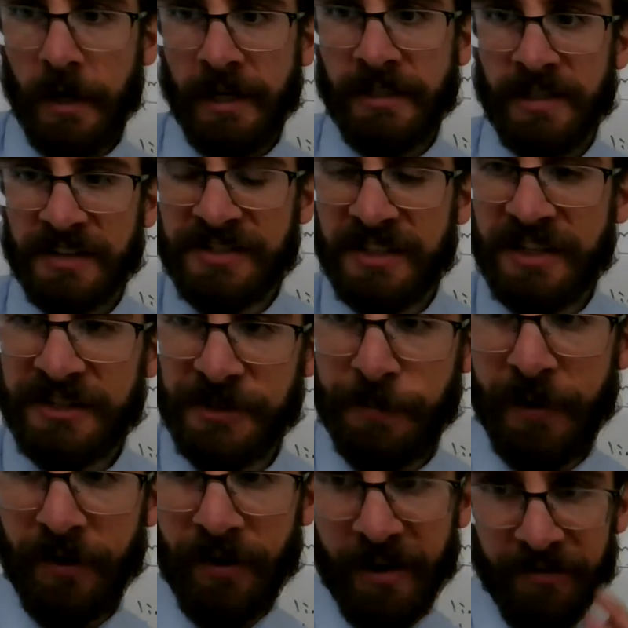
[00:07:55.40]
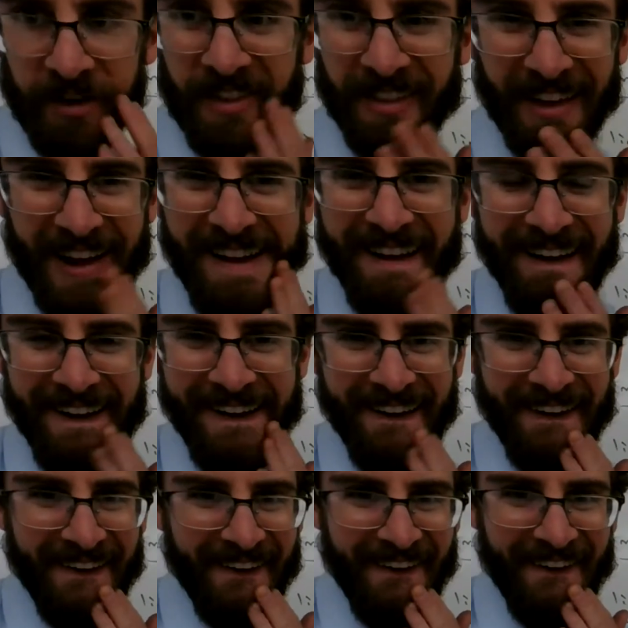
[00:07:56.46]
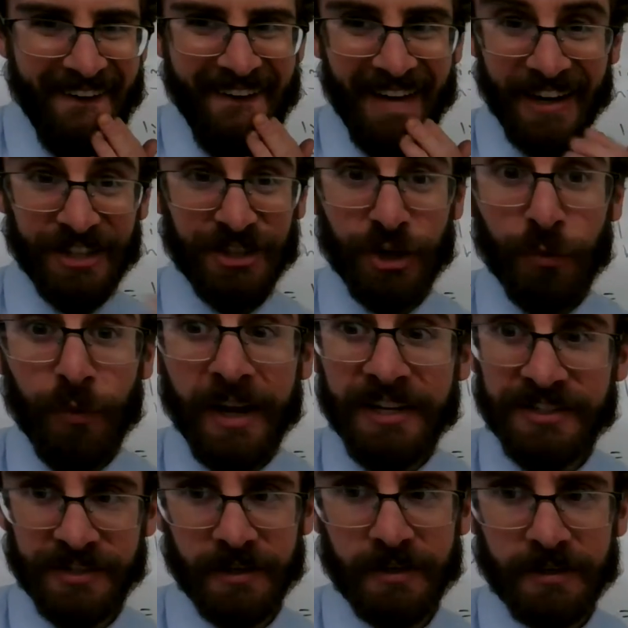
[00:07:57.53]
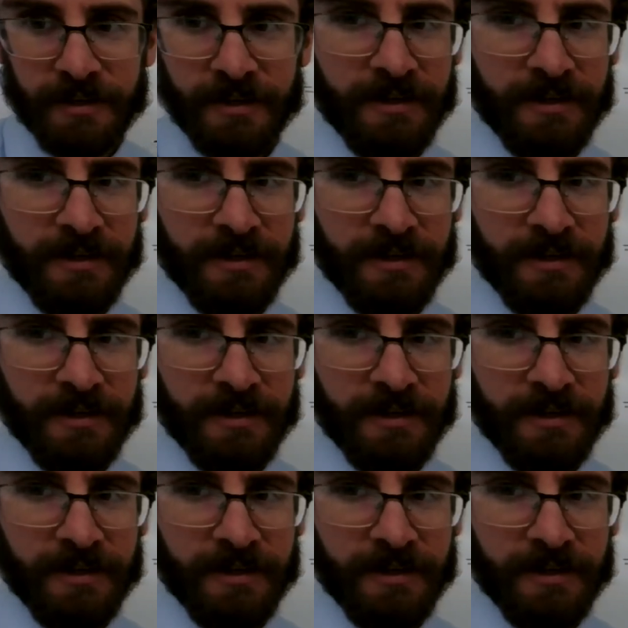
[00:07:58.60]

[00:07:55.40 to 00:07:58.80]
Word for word: It doesn't disappear everything. It doesn't erase it.